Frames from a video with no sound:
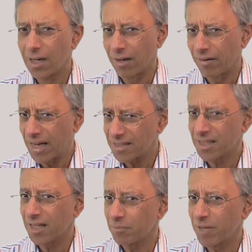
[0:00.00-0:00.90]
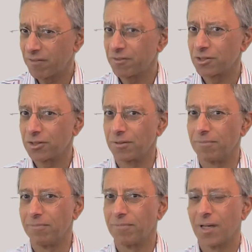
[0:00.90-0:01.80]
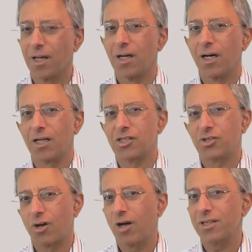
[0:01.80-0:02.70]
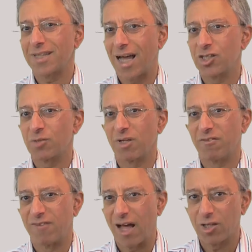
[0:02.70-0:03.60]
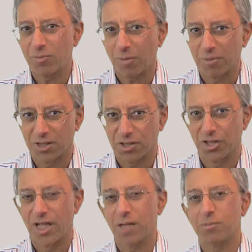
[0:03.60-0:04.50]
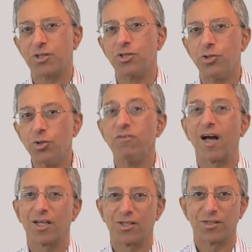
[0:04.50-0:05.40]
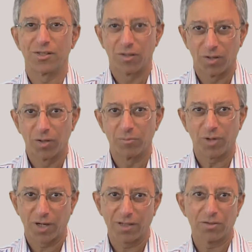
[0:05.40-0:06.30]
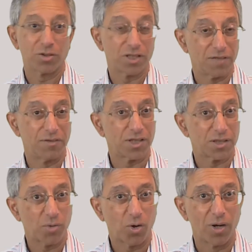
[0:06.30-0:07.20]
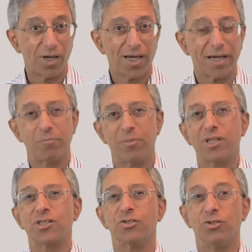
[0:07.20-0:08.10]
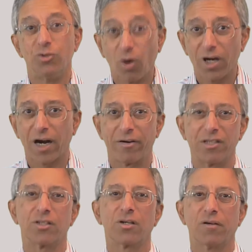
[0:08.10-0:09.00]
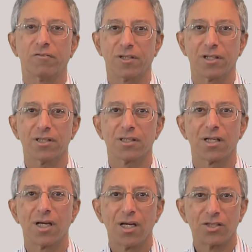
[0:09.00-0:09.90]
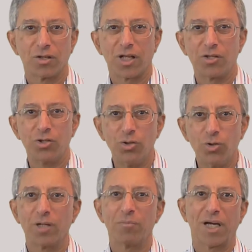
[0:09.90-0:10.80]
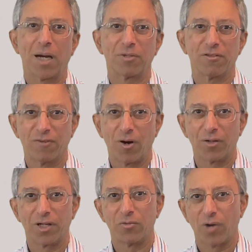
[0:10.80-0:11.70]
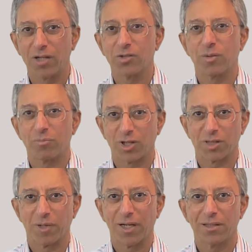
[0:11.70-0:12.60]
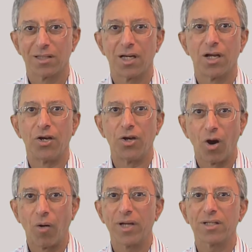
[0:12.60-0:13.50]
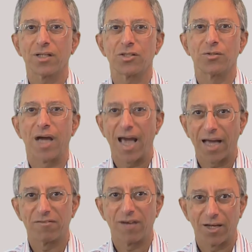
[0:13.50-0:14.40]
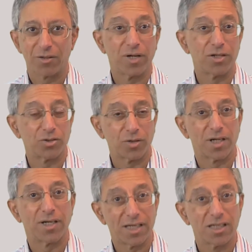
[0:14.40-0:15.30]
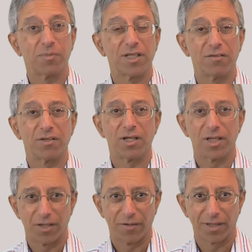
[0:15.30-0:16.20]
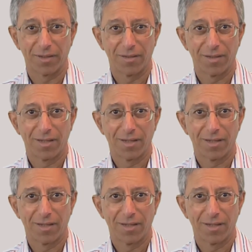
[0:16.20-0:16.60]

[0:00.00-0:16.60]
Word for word: Now, it has another benefit too. A strong, tangible value proposition helps you value your own product or services more. It builds your courage and confidence so that you can pick up the phone and write to a prospect knowing that you add value and should at least be given a hearing.